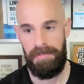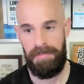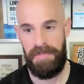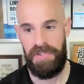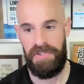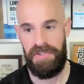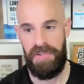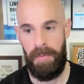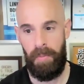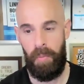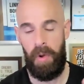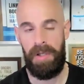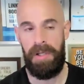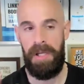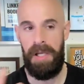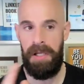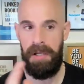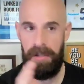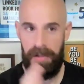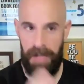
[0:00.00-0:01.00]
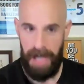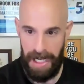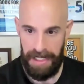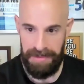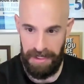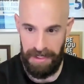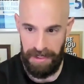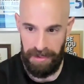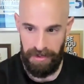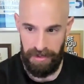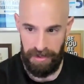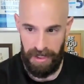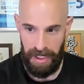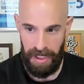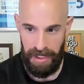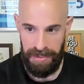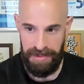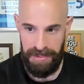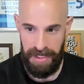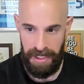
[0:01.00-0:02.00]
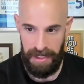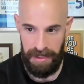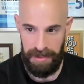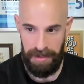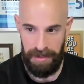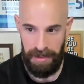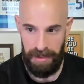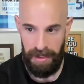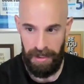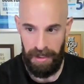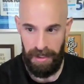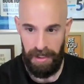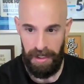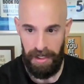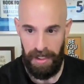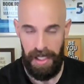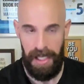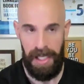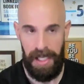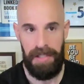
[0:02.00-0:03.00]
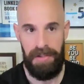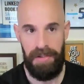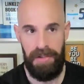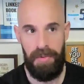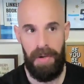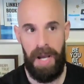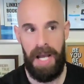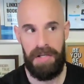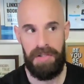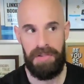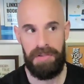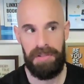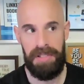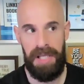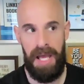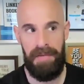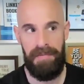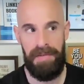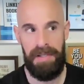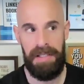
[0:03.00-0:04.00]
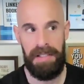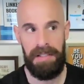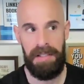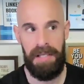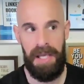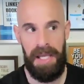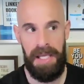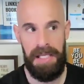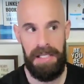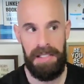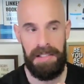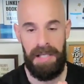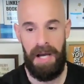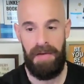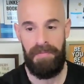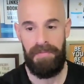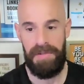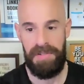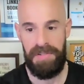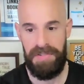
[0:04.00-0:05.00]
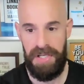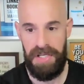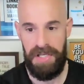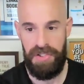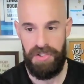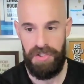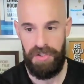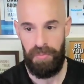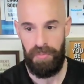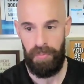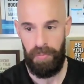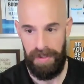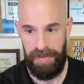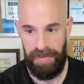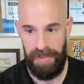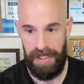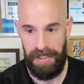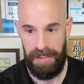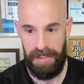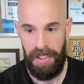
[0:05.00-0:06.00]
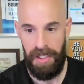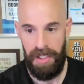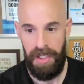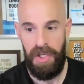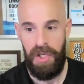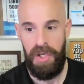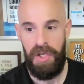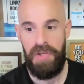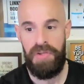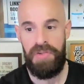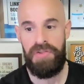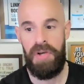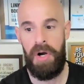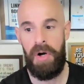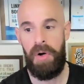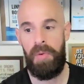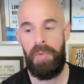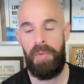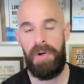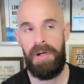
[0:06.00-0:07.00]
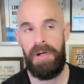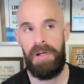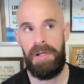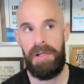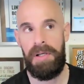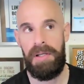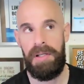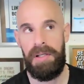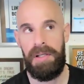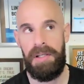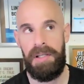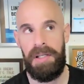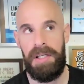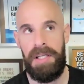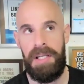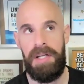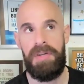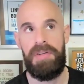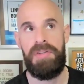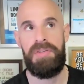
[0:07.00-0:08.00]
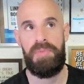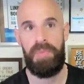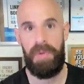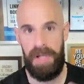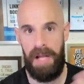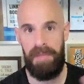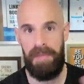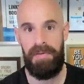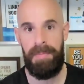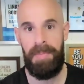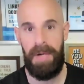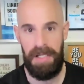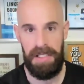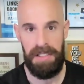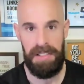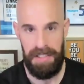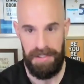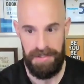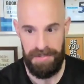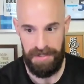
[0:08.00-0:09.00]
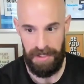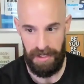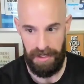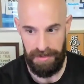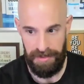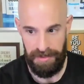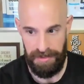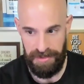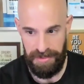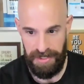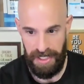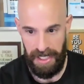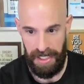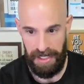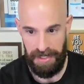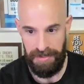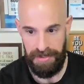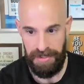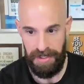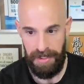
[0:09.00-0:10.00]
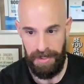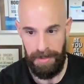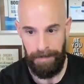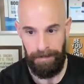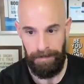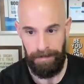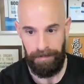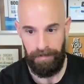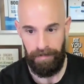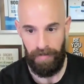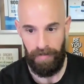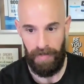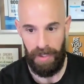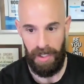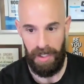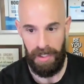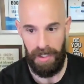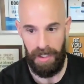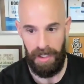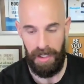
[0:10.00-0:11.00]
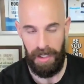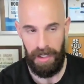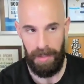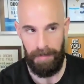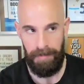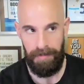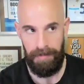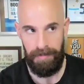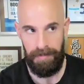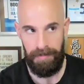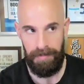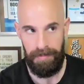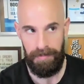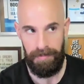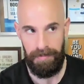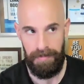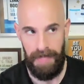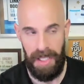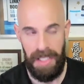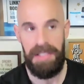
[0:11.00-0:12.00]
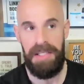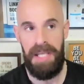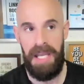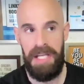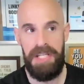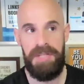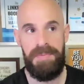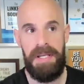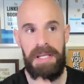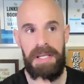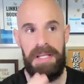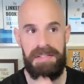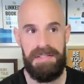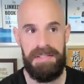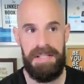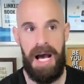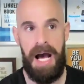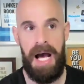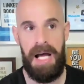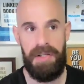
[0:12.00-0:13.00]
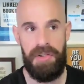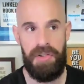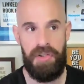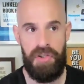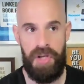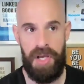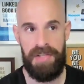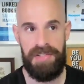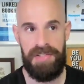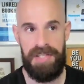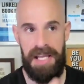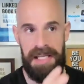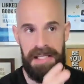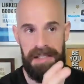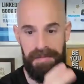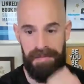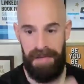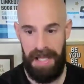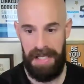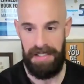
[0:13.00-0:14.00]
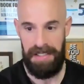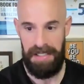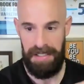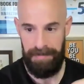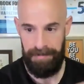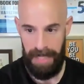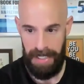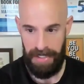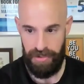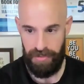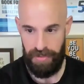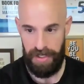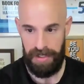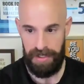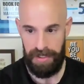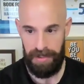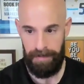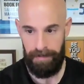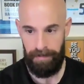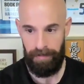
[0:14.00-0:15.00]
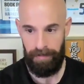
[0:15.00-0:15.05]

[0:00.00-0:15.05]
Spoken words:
someone interacting in your content and you actually having a conversation with it. So here's what everybody needs to understand. Um, Engagement is not just a vanity metric.